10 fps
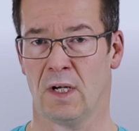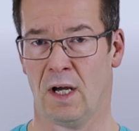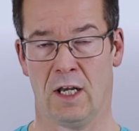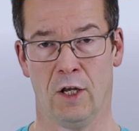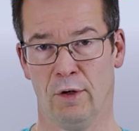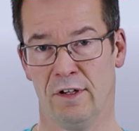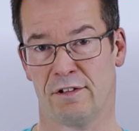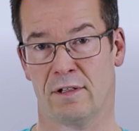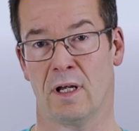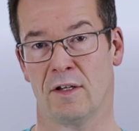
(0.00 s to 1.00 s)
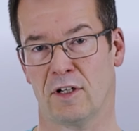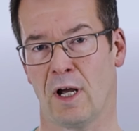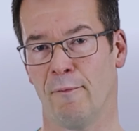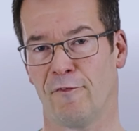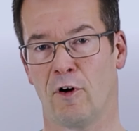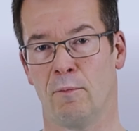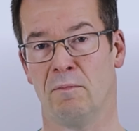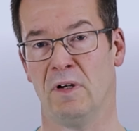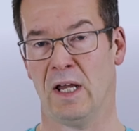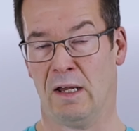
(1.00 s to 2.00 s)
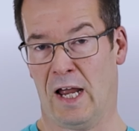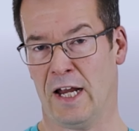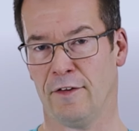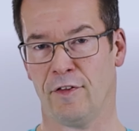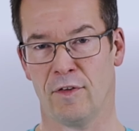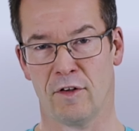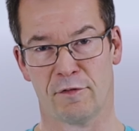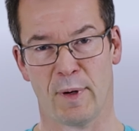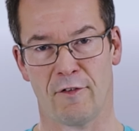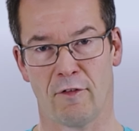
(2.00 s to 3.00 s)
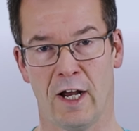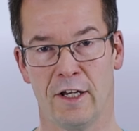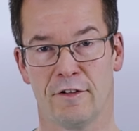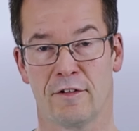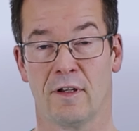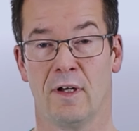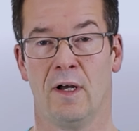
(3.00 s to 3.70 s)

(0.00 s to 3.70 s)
And Lewis, to come from 8th in the sprint race,